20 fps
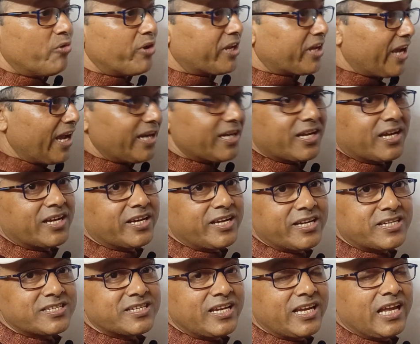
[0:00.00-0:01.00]
we can
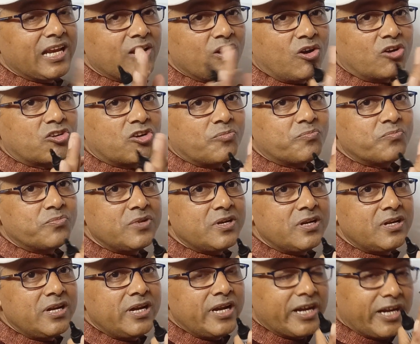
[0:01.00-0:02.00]
create a lot of
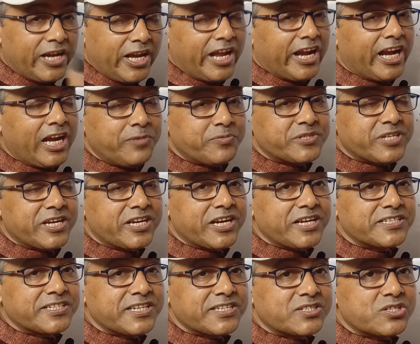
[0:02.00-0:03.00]
negative
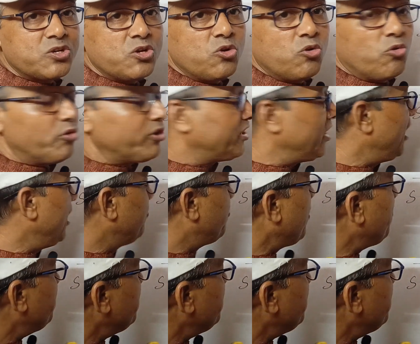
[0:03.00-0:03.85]
sentences with the help